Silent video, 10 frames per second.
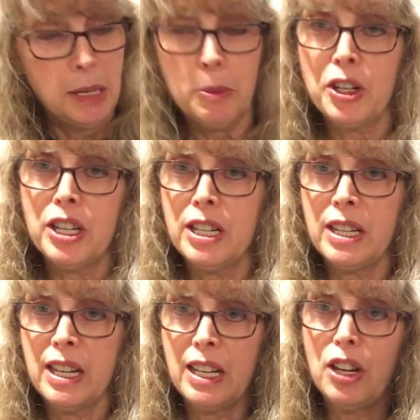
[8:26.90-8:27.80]
put it in
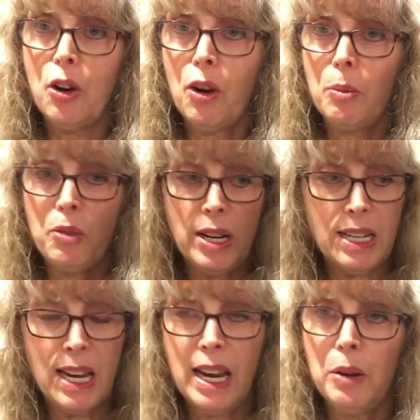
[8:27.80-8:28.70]
any harm right
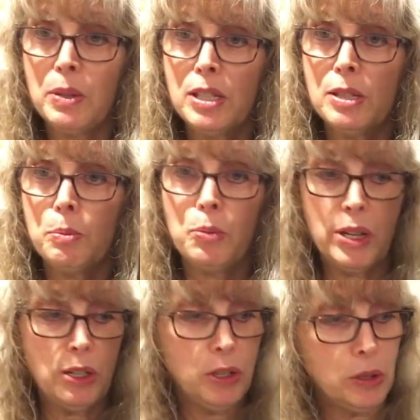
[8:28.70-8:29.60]
now. It's
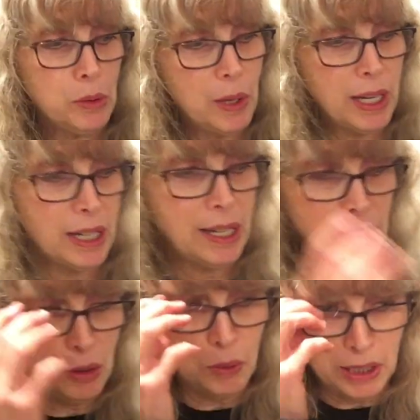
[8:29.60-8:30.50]
brand new, and I
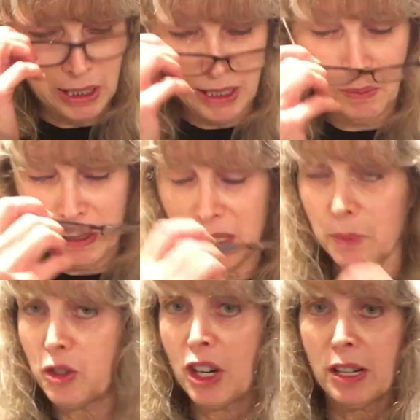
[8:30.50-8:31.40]
don't want it to be
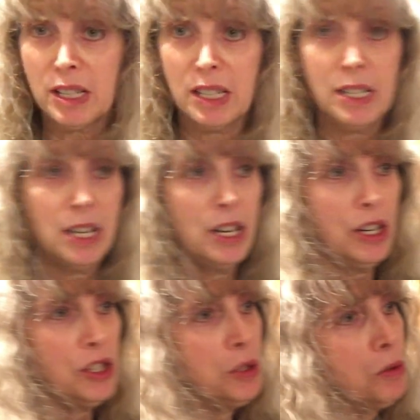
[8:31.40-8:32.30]
subjected
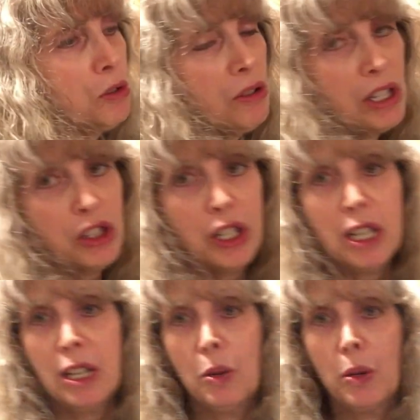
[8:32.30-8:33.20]
to
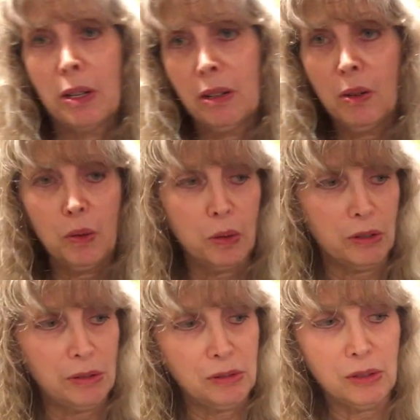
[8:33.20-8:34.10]
crushing or, or
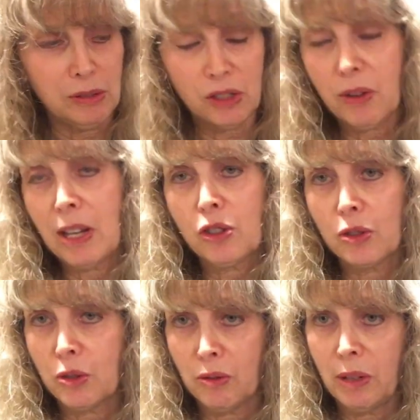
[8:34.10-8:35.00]

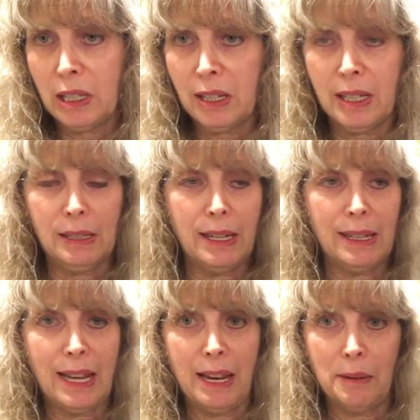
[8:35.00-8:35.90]
scratches or anything like that.